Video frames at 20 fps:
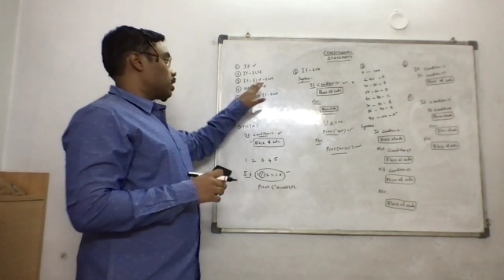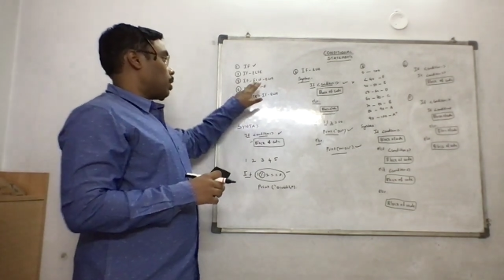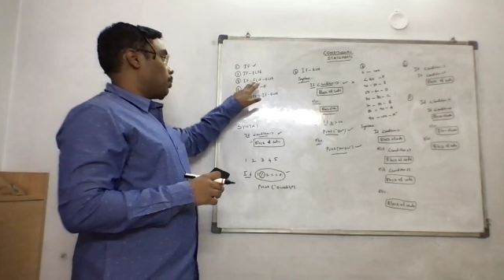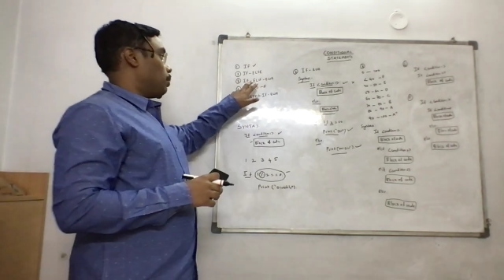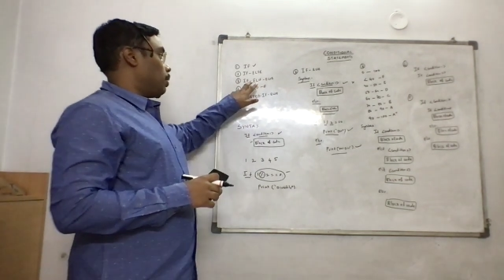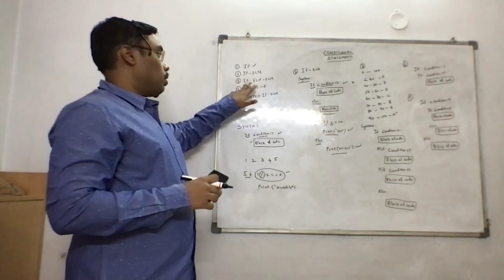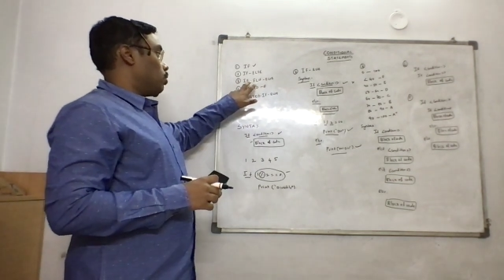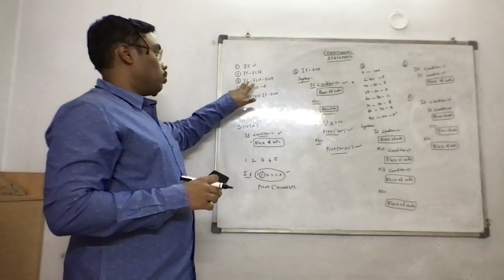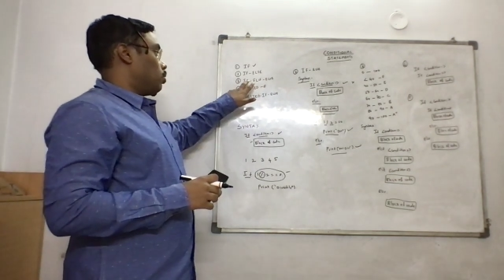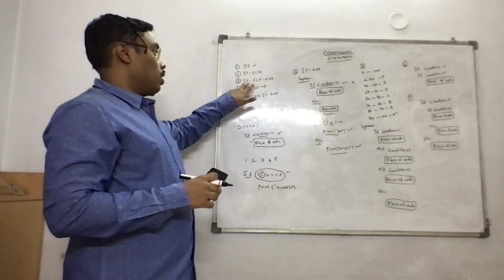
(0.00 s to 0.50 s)

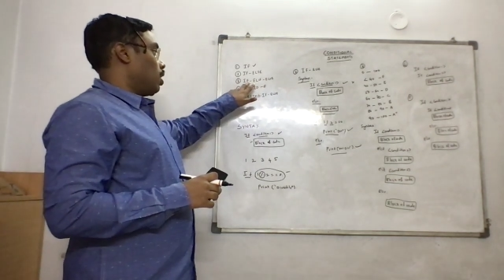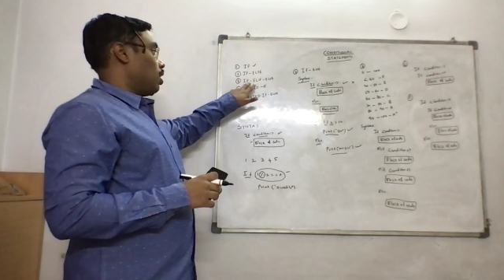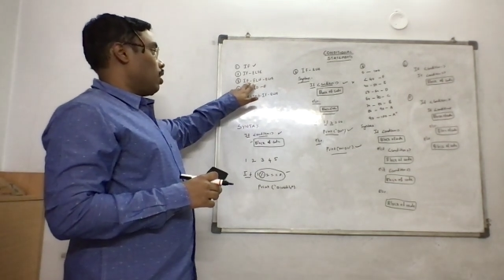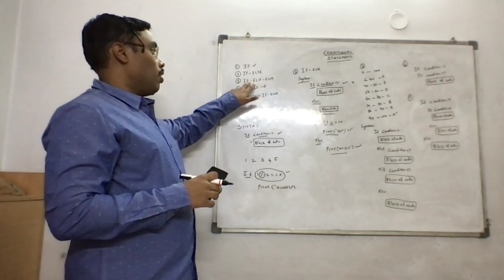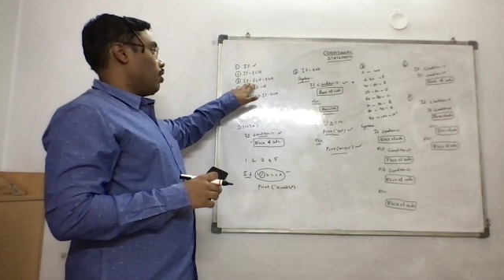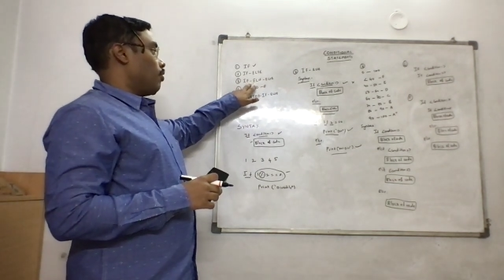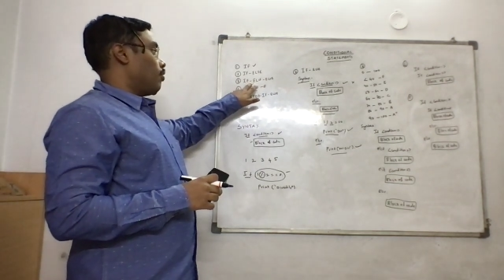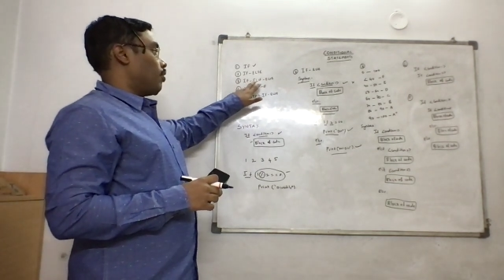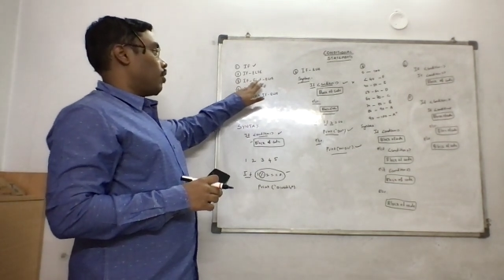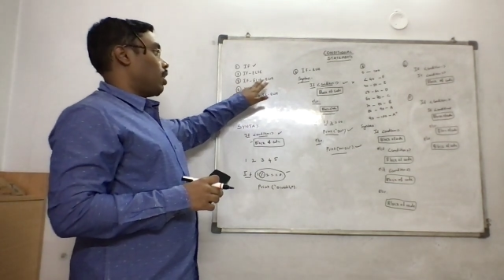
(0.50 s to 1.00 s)
coming to the
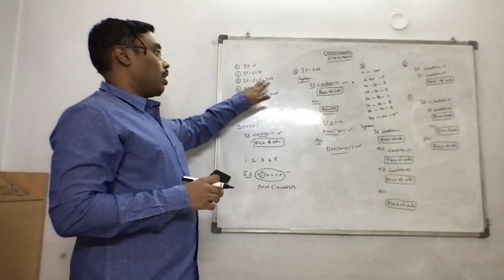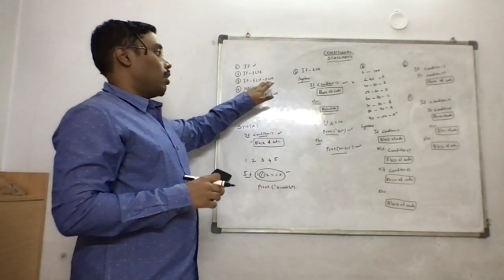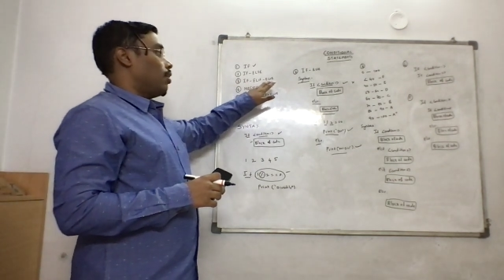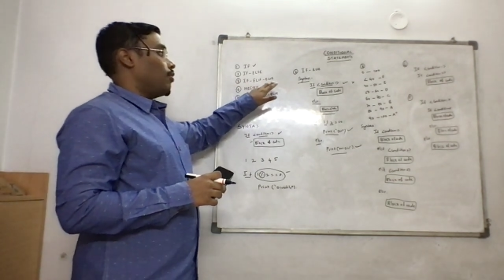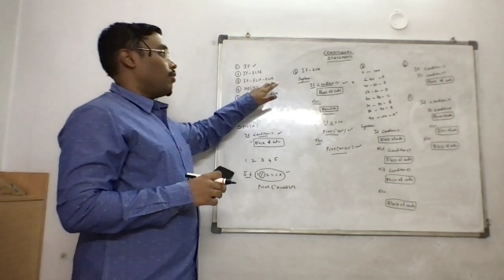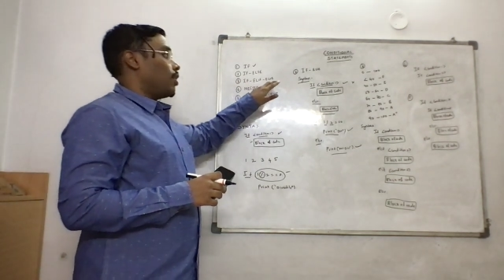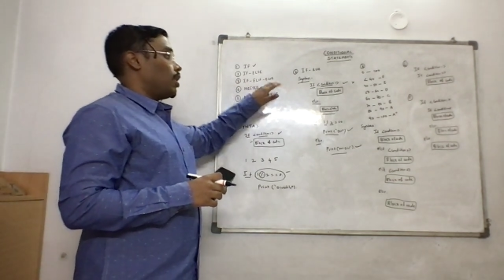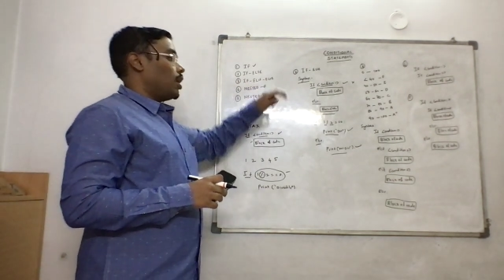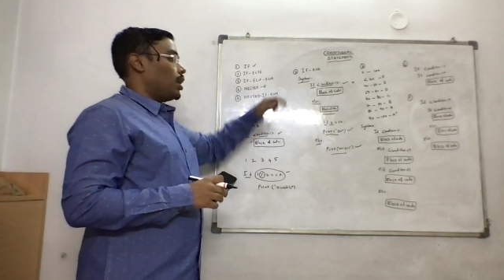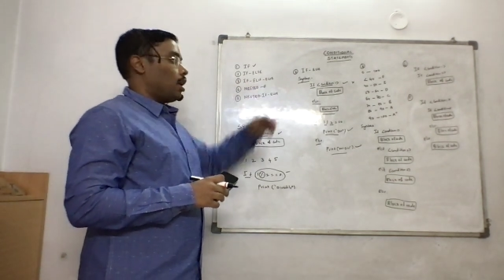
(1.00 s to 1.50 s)
if,
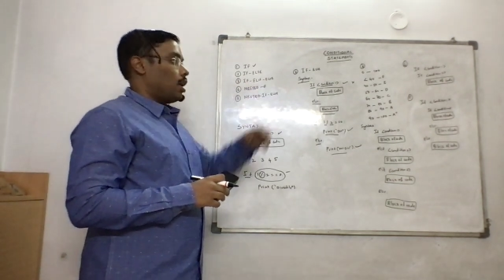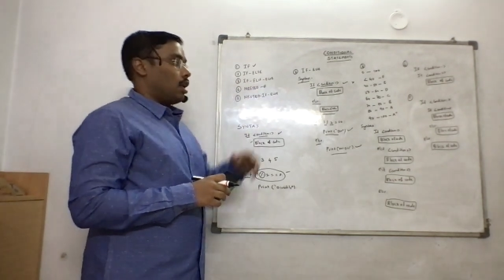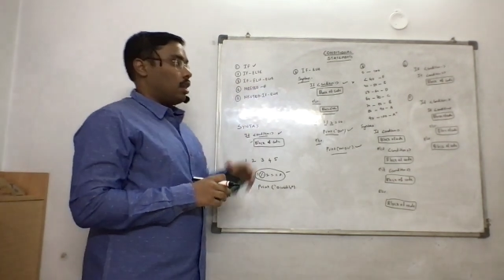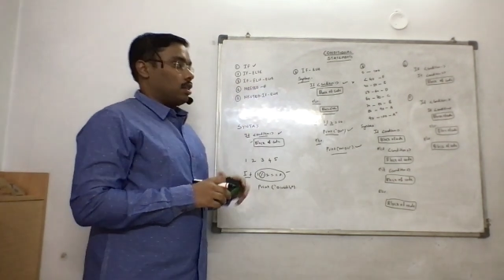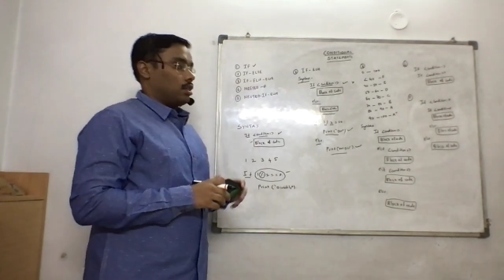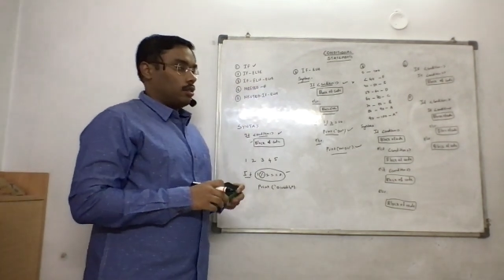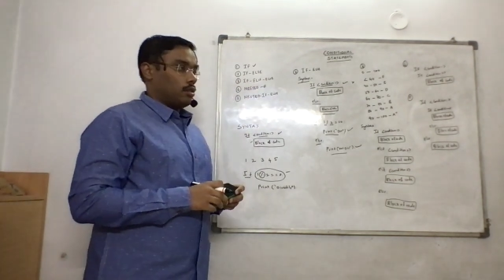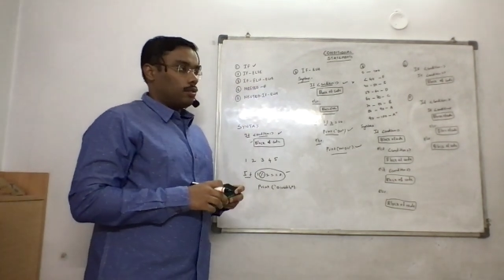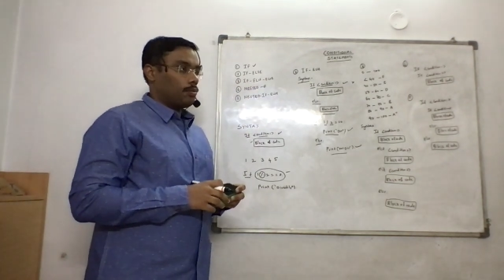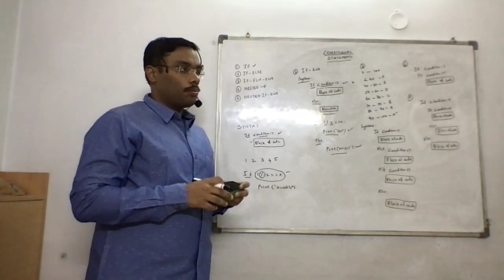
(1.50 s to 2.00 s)
elif and
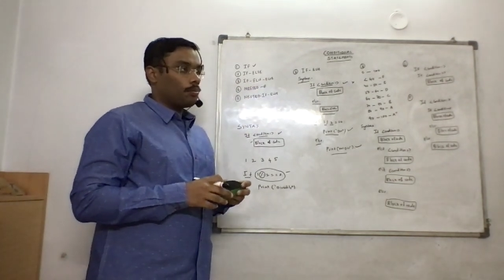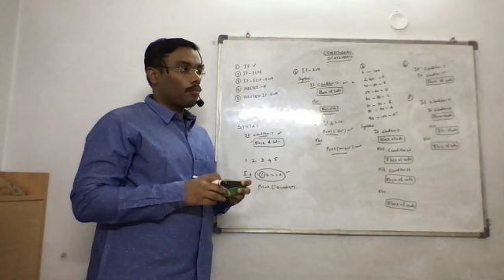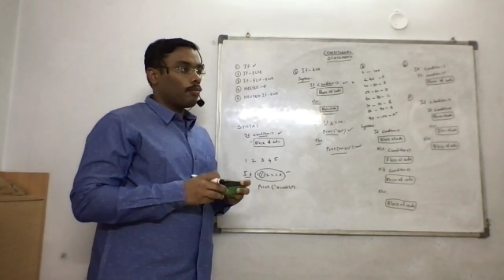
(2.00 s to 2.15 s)
else.